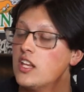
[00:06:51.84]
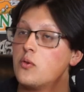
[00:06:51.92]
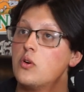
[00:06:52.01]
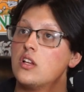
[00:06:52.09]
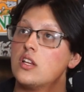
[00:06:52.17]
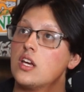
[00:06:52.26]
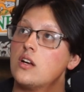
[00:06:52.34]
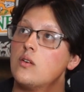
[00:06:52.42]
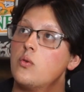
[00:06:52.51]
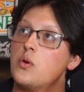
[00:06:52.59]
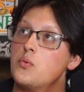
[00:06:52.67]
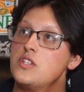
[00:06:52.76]
like
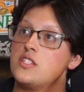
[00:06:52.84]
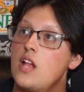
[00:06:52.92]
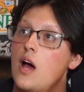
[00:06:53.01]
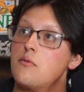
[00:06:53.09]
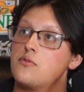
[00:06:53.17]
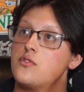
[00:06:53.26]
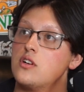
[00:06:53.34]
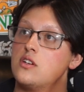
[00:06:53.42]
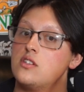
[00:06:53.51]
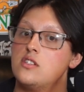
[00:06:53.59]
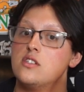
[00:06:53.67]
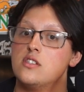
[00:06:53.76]
when we stopped
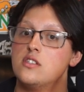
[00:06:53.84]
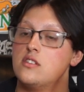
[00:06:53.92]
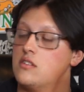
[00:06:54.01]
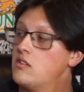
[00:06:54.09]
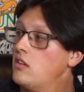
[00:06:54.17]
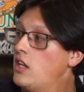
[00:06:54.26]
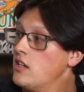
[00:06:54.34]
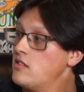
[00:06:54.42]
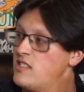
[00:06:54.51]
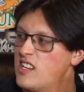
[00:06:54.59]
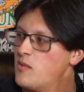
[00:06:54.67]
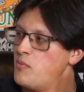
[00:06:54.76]
for, like,
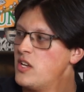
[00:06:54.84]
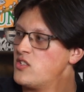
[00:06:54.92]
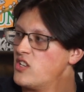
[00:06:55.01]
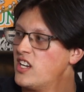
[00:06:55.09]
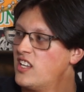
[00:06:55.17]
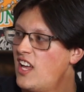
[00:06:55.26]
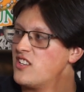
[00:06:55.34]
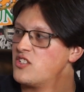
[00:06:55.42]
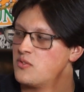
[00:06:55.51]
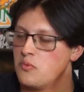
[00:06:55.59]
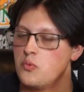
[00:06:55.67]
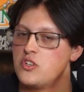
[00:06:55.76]
take a piss or get
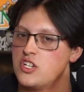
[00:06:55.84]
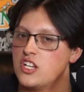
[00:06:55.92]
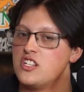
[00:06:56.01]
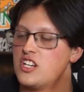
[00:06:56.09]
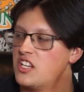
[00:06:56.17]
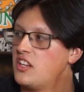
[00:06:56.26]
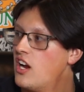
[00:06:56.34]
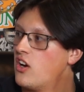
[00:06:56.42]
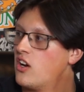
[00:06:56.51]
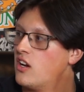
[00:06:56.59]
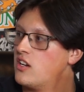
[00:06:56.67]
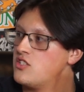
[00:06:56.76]
gas from them? We should have done it
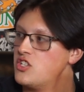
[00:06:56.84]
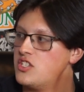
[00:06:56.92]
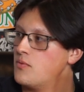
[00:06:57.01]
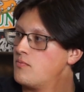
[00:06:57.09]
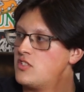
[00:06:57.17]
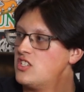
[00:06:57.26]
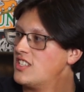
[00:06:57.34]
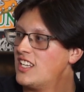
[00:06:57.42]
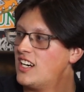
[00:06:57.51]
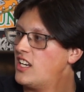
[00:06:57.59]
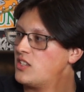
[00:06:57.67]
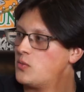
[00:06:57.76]
there. Just to
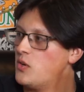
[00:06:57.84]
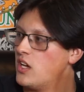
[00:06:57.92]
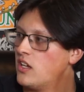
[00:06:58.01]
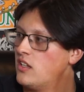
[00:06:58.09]
get it out the way.